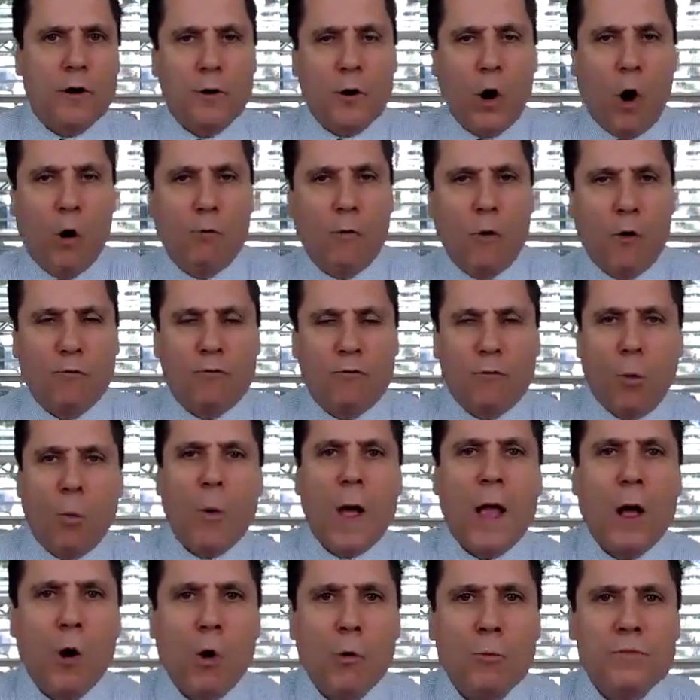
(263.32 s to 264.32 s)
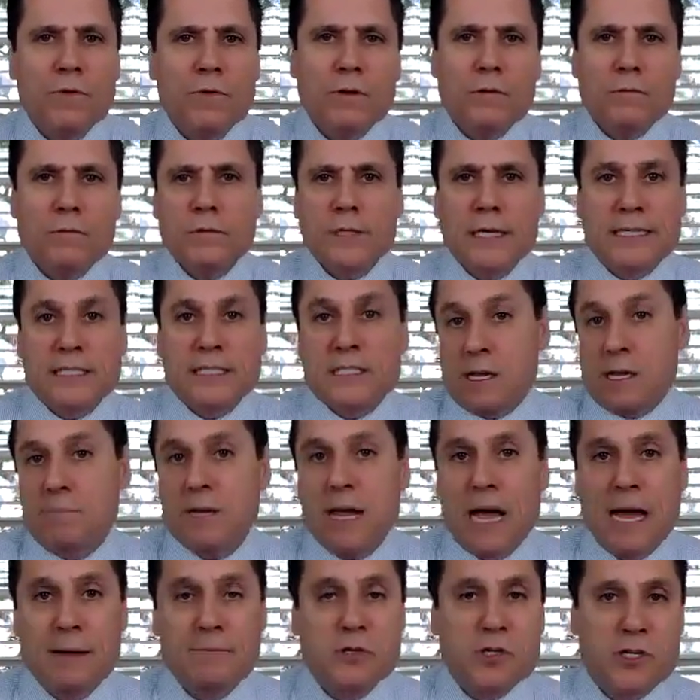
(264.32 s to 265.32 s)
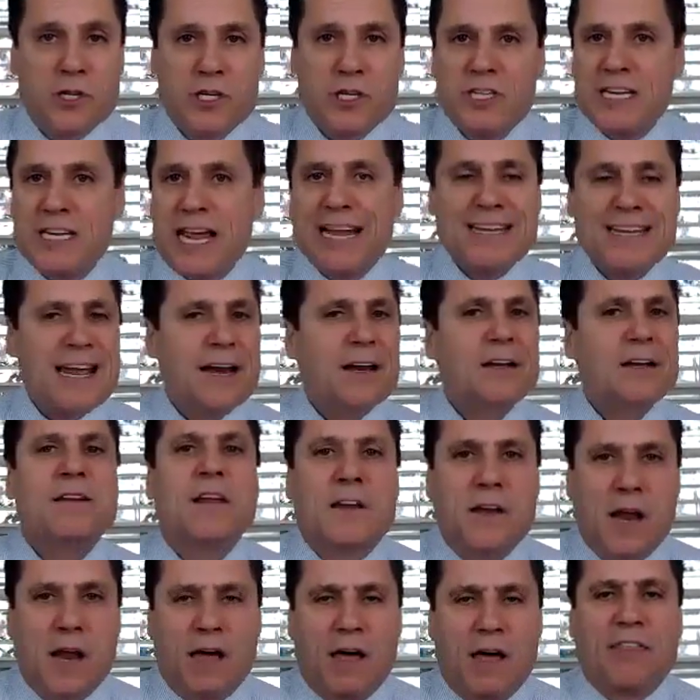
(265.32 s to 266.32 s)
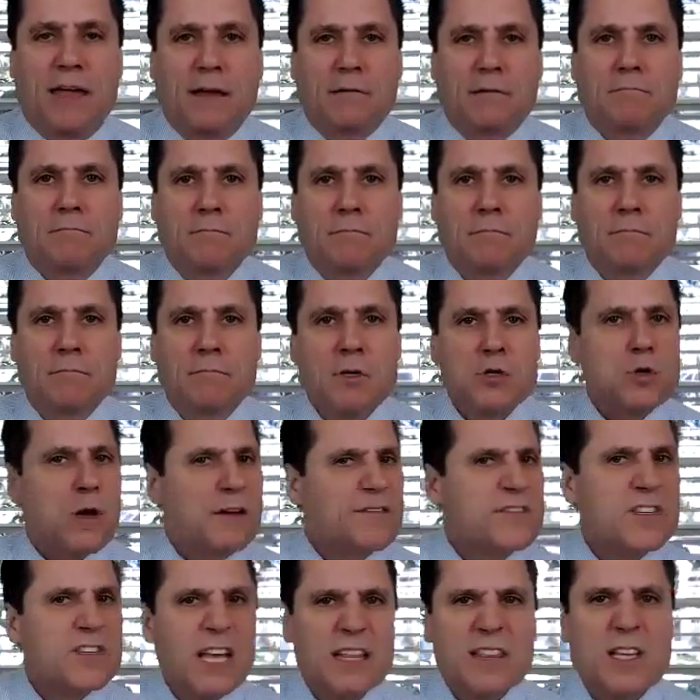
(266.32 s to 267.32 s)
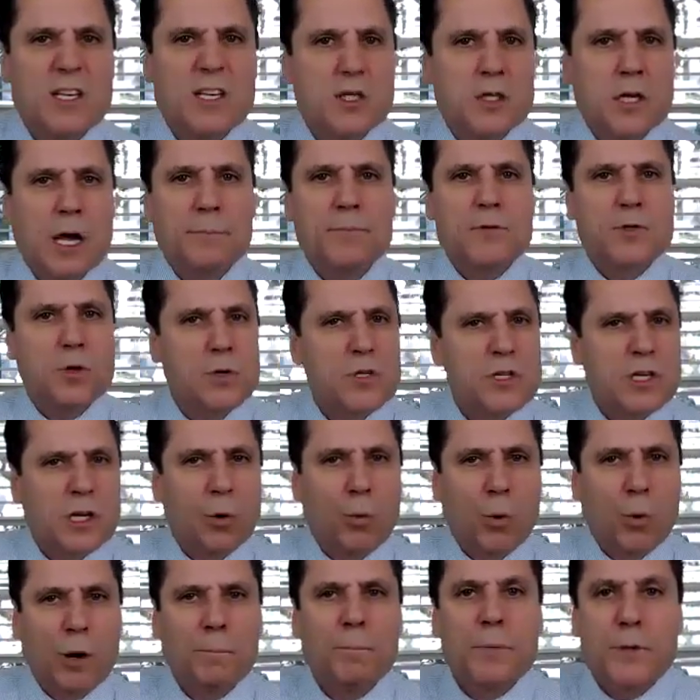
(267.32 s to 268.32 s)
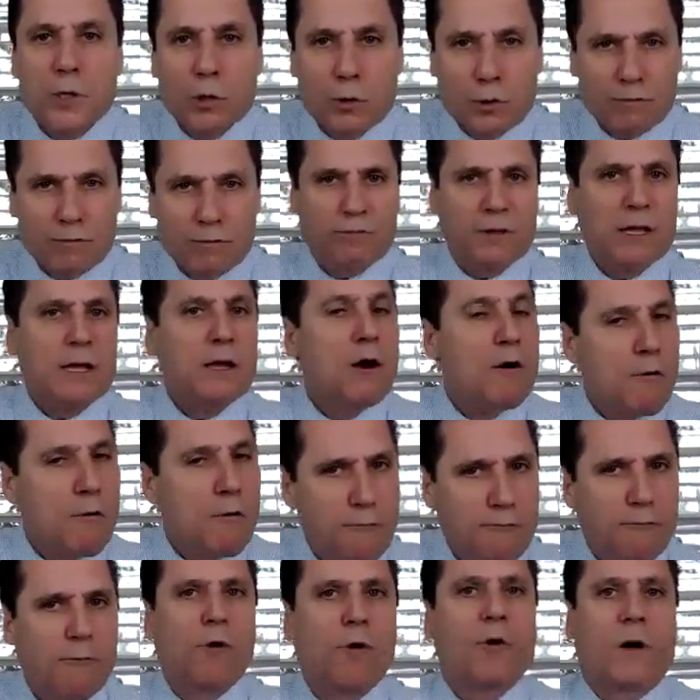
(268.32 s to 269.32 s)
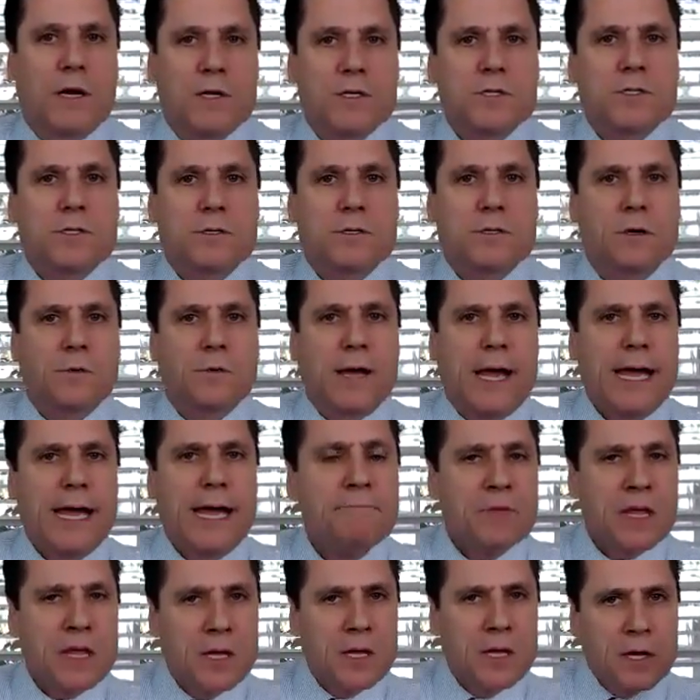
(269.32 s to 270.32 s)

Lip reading: overwhelmed, and sometimes you just sat down and did nothing. So I've set this up so it's going to work beautifully for us, okay?